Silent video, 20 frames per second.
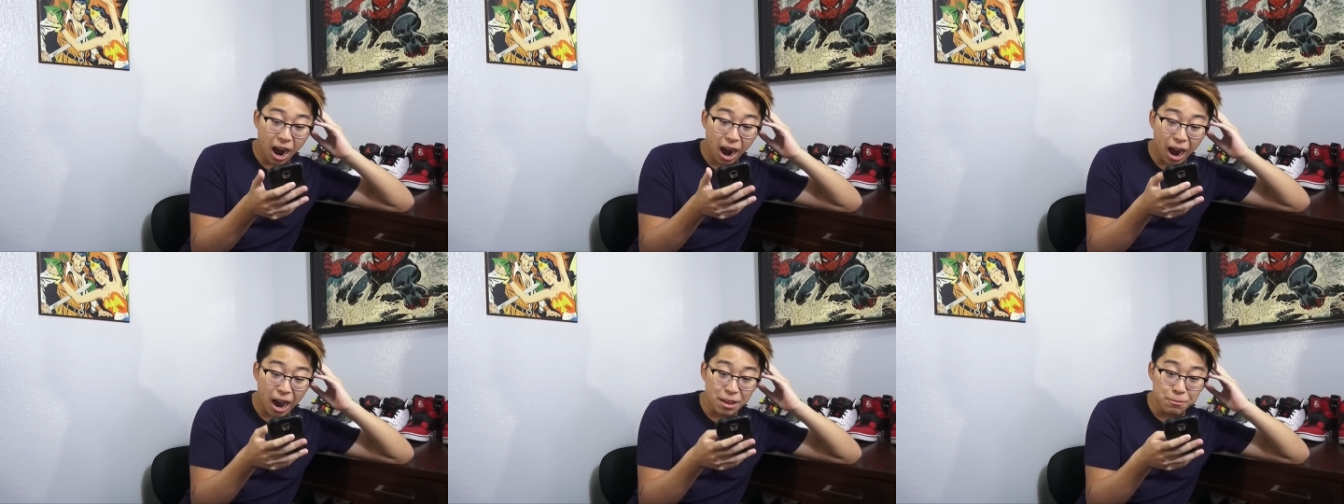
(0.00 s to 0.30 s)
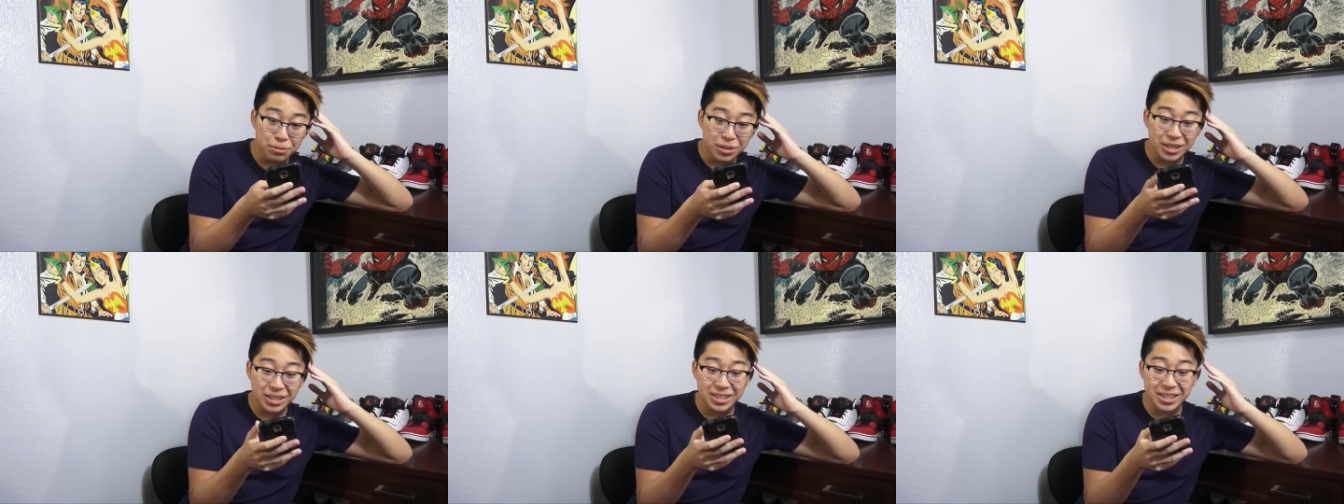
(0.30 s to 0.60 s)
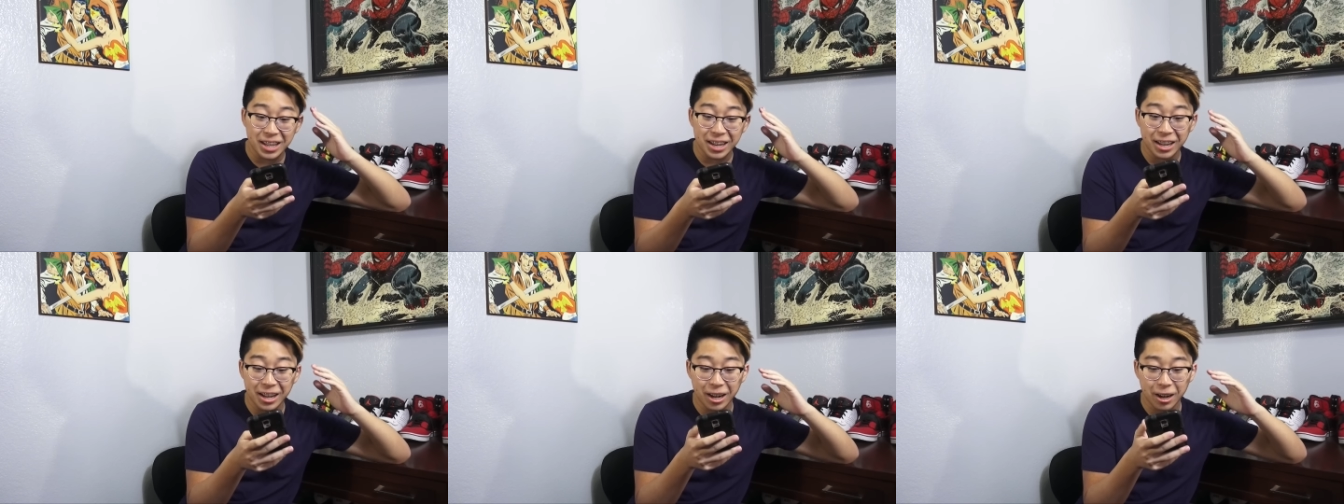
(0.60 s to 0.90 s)
I've been
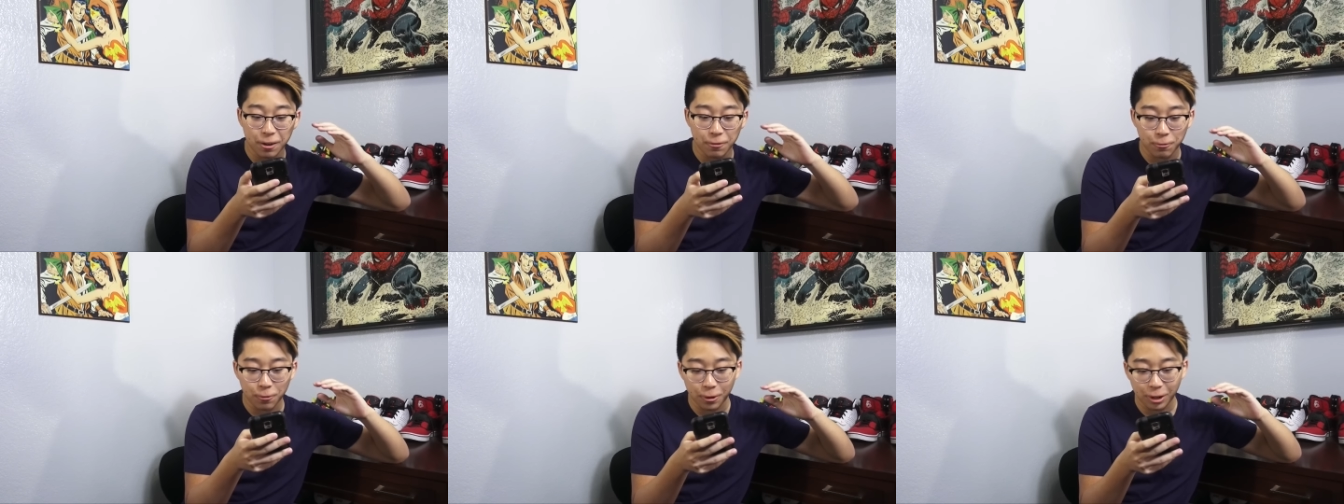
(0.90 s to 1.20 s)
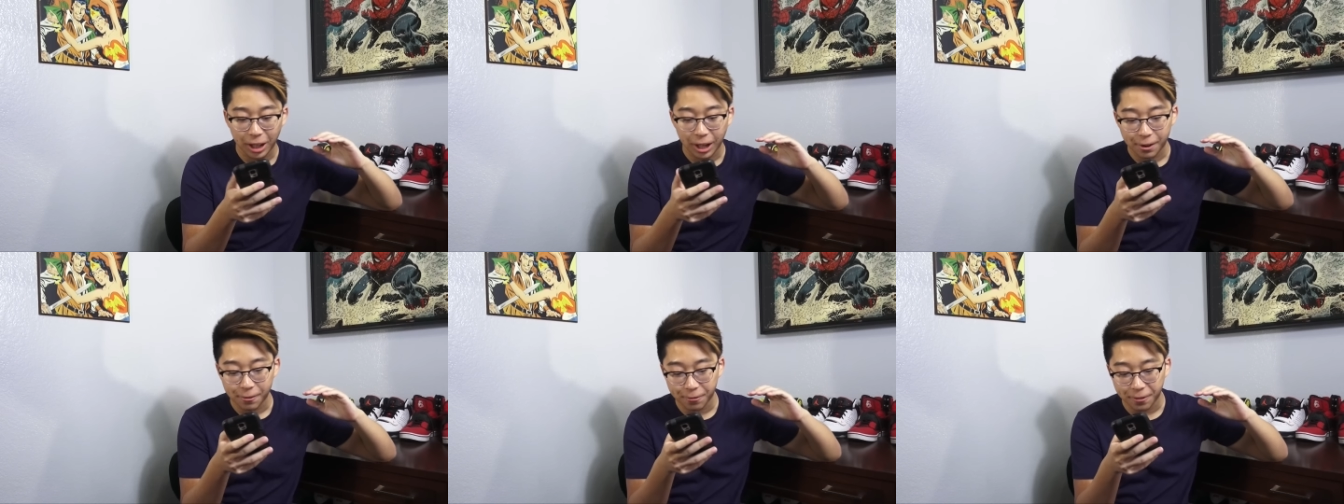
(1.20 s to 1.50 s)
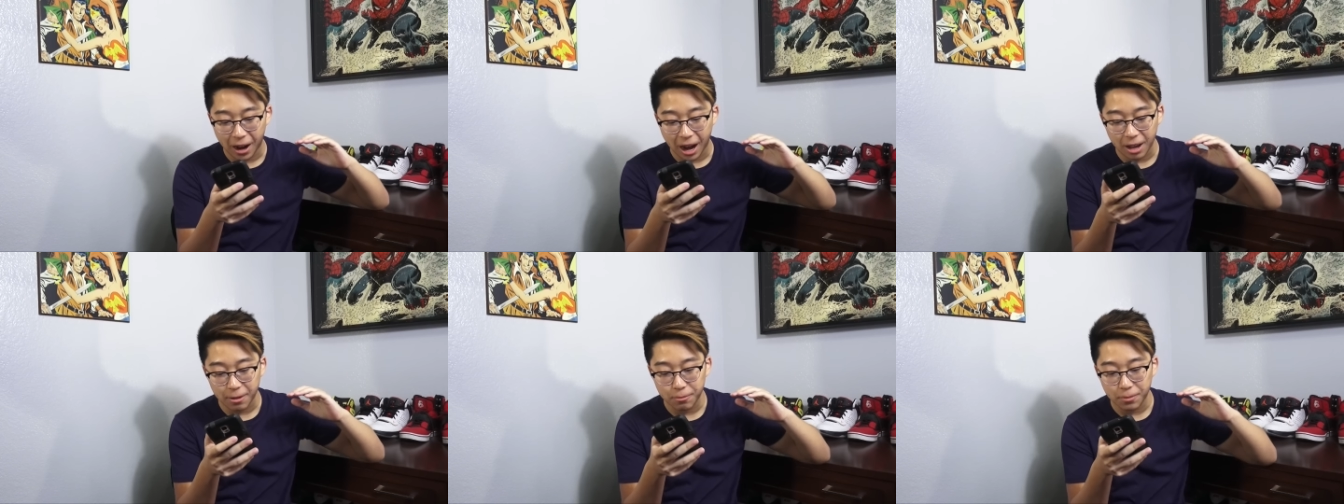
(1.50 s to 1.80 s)
sitting here for like
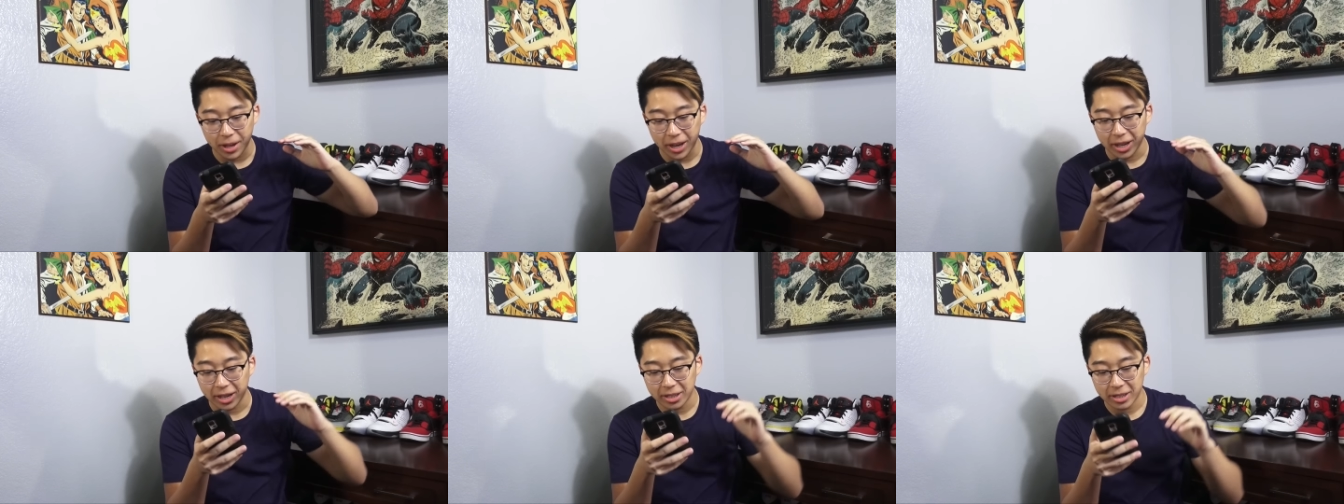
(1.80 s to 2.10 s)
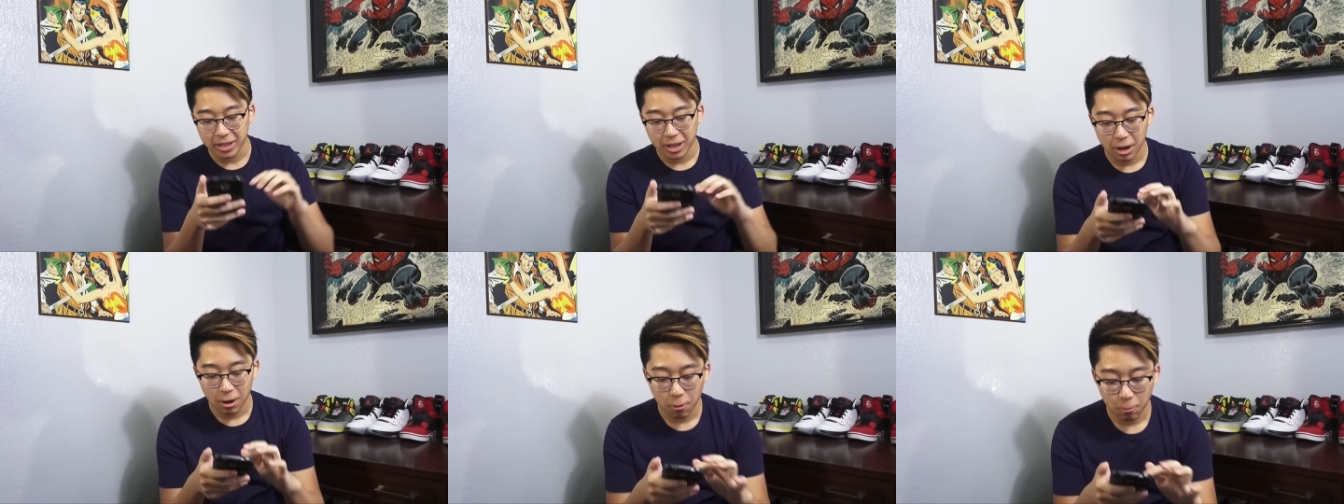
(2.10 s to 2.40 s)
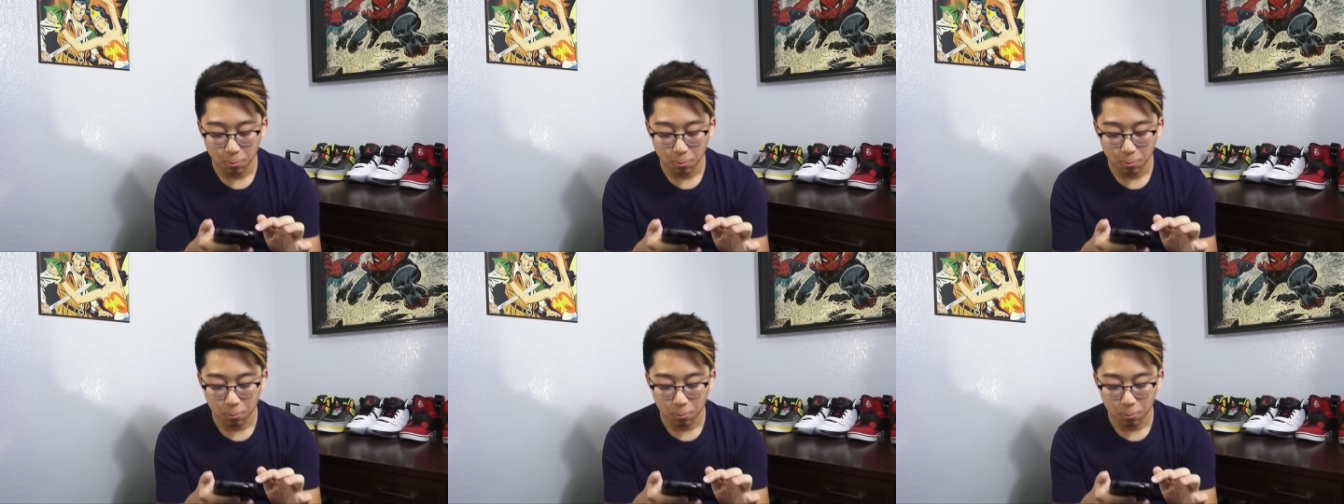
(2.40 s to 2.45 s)
five minutes.